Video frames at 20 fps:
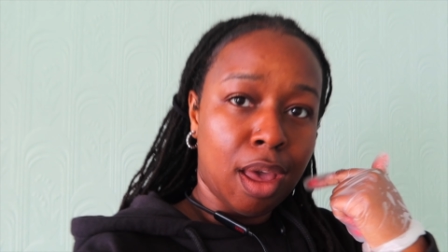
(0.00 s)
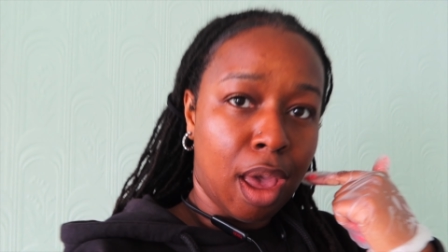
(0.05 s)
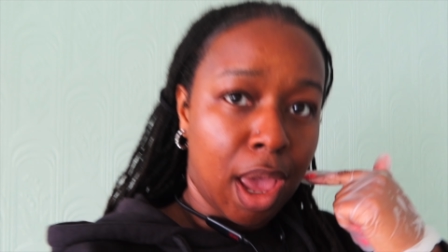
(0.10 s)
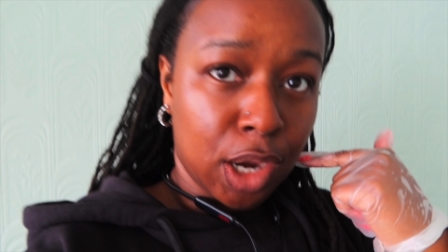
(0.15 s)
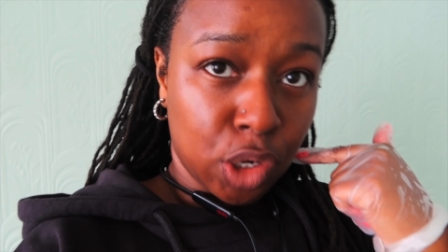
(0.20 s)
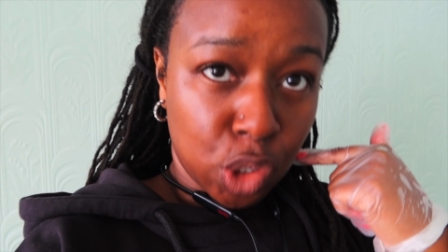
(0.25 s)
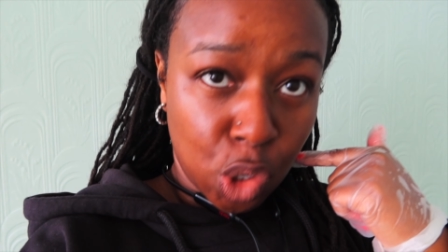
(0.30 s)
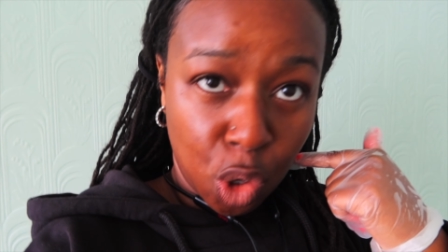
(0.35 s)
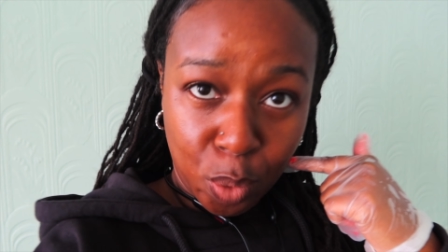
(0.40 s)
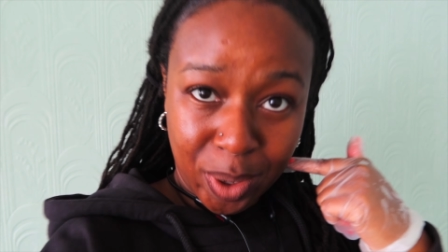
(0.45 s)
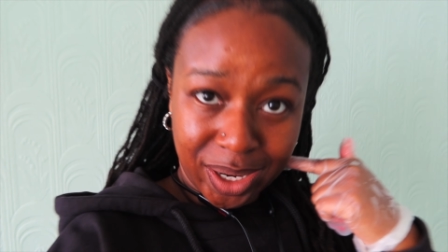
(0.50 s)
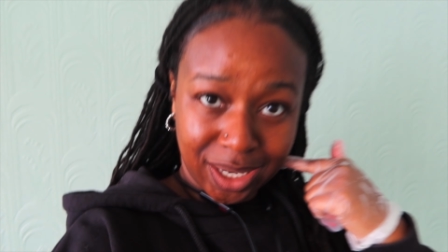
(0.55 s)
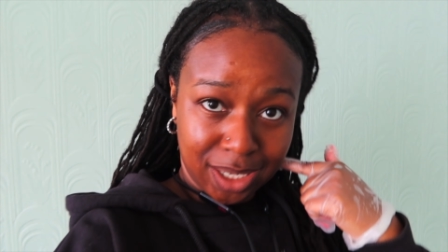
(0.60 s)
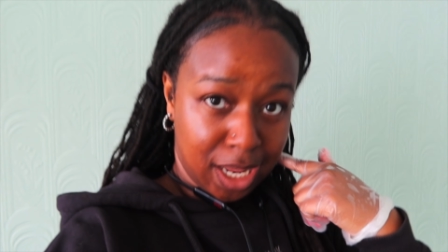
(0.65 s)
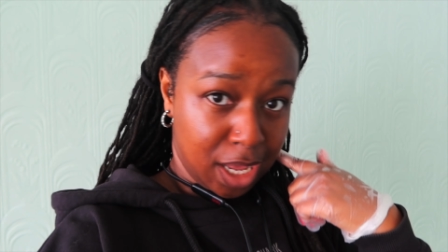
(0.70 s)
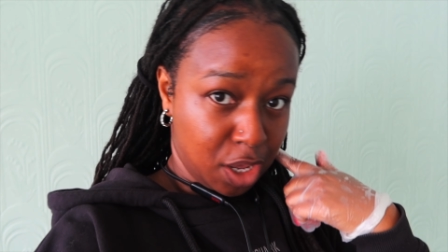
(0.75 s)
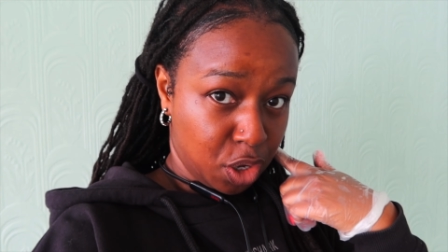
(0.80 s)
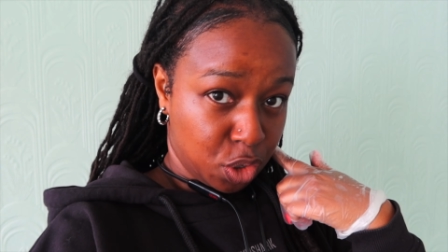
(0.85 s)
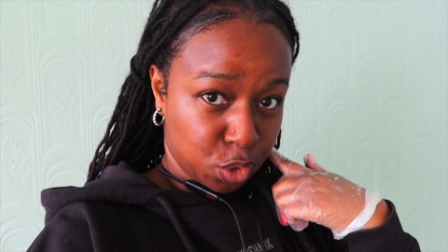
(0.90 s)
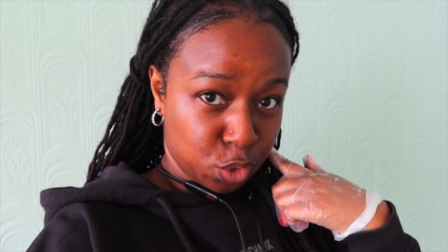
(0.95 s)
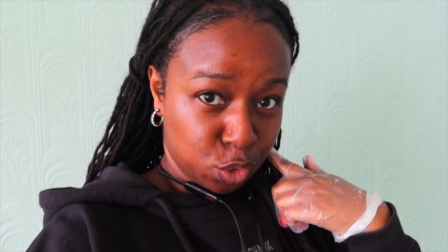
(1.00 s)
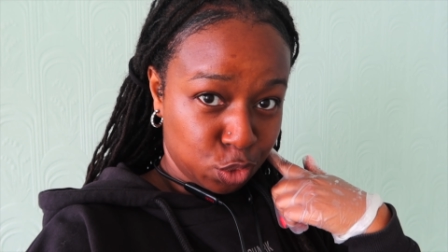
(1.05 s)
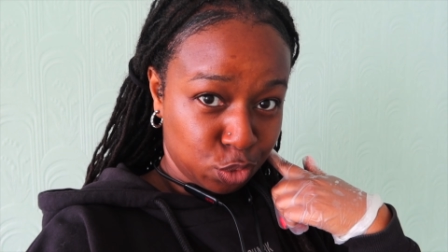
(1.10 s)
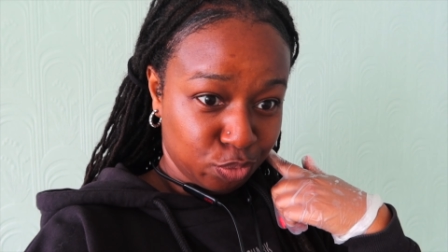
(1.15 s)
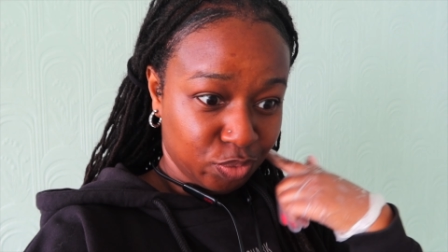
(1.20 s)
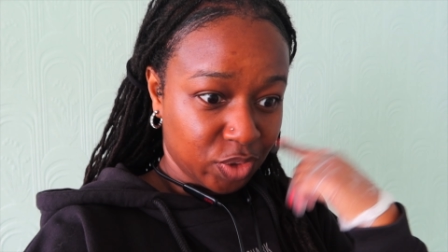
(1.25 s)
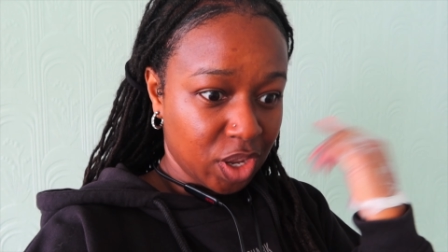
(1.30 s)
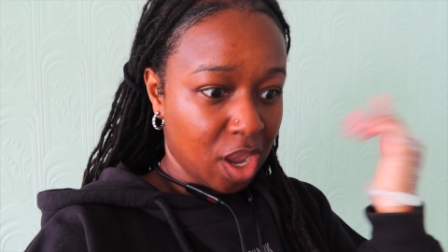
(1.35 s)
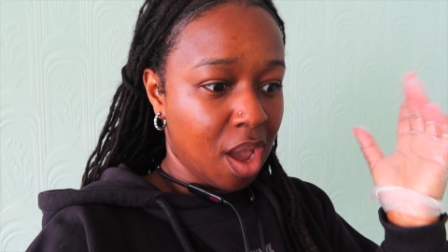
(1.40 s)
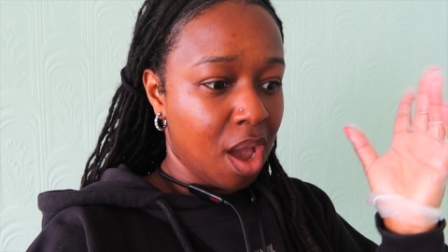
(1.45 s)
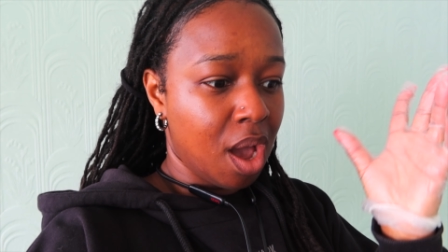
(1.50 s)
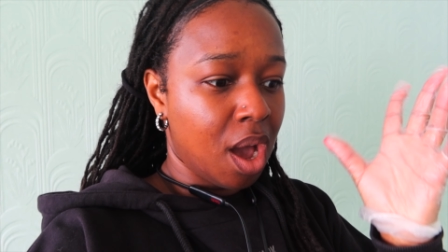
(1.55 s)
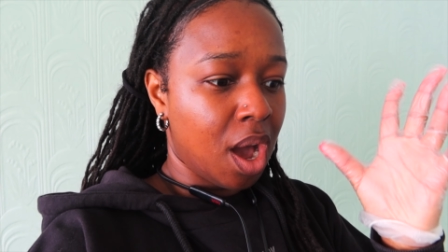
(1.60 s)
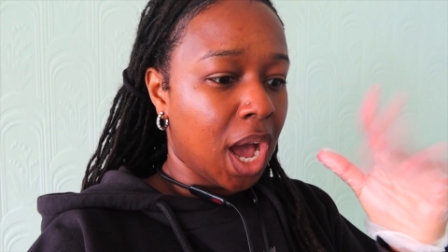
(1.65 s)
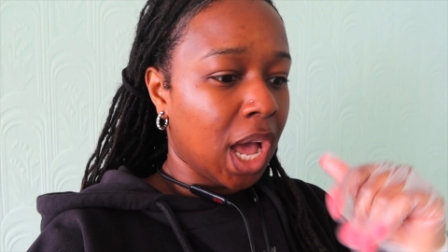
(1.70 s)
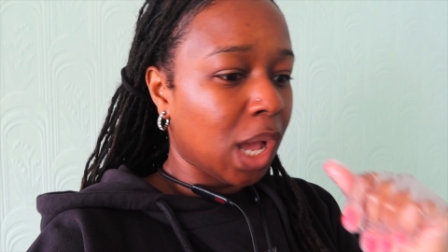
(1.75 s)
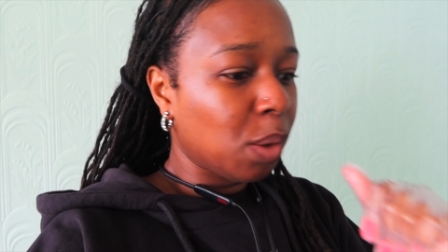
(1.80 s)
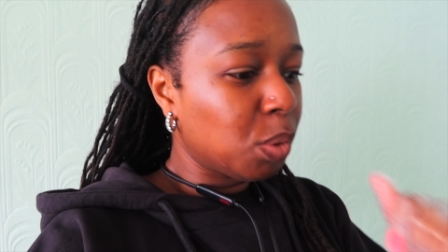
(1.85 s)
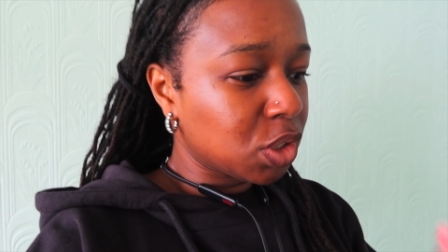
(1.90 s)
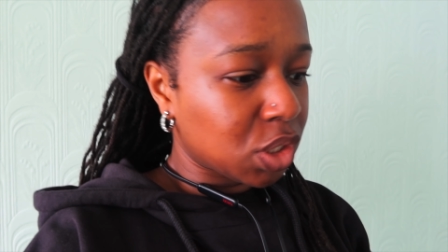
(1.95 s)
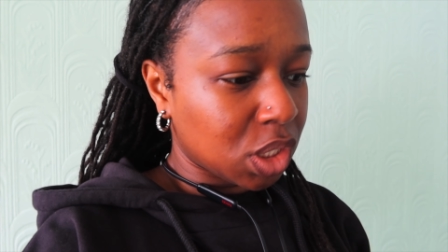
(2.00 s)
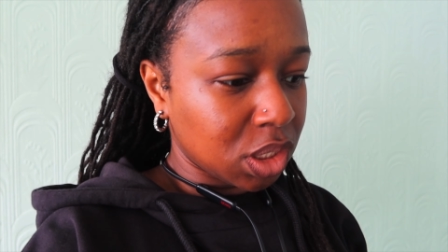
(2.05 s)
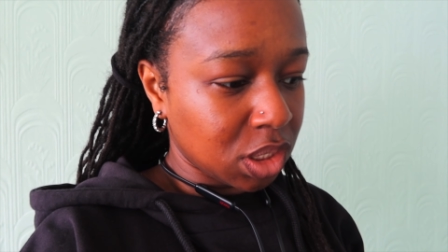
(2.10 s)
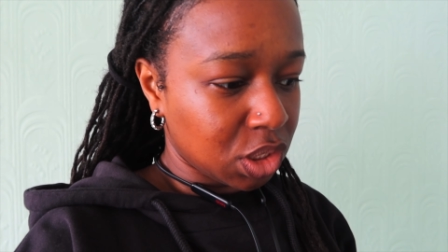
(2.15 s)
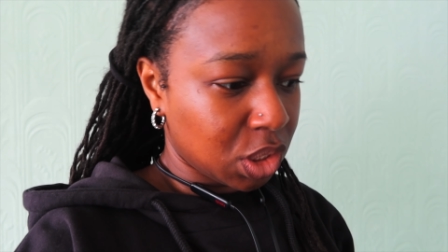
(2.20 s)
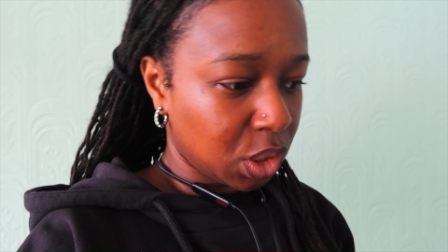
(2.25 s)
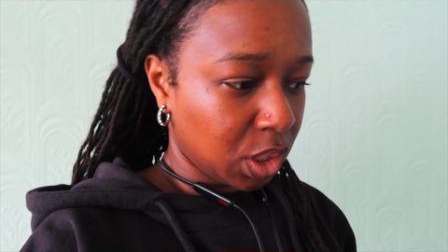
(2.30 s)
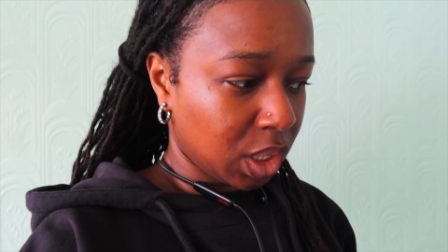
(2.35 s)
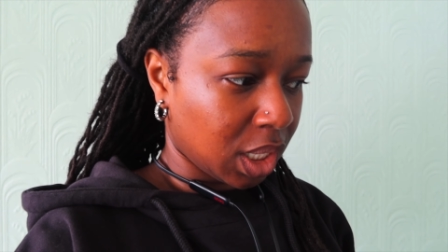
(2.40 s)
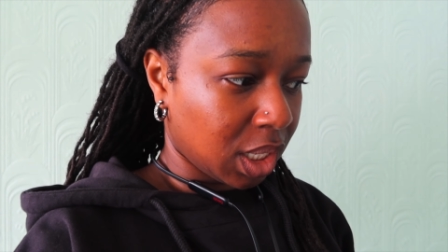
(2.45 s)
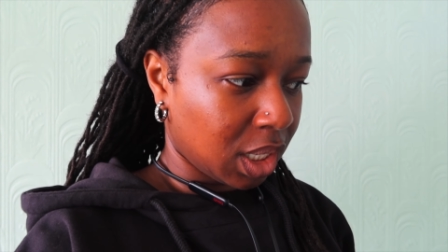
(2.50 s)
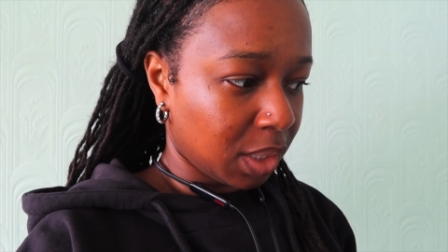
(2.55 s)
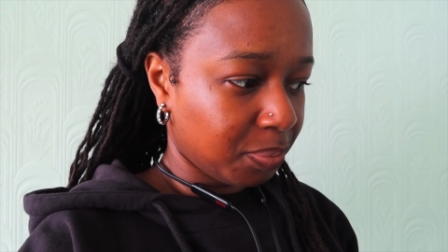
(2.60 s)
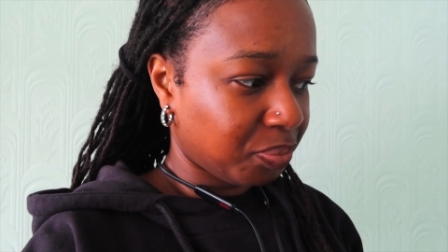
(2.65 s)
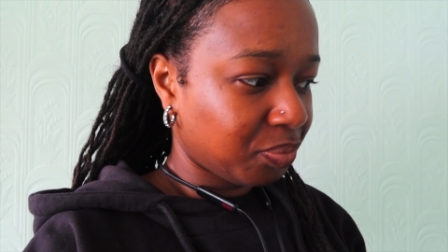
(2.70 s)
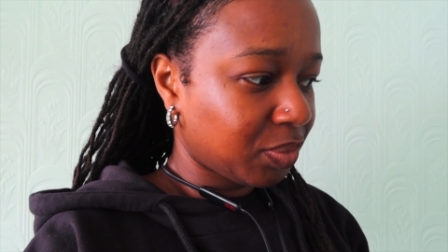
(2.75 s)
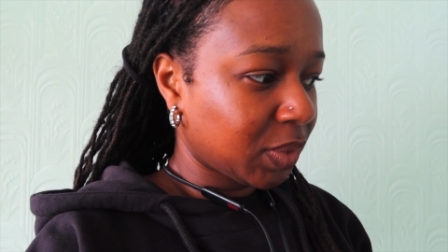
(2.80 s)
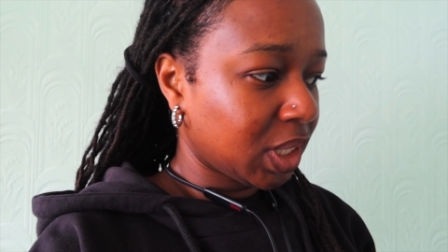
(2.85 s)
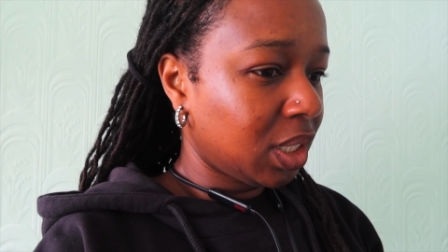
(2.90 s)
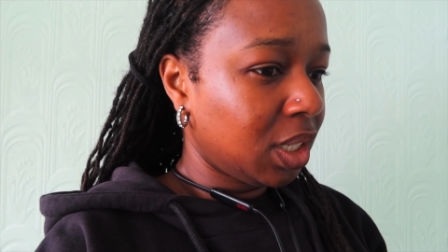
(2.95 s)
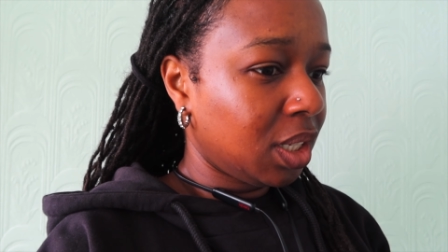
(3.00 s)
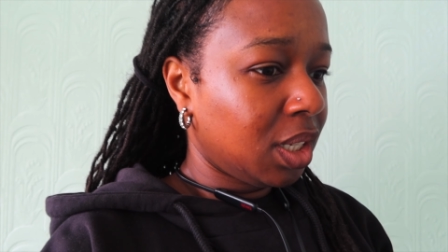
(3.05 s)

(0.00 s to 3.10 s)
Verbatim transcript: ain't no way in hell I was gonna do that.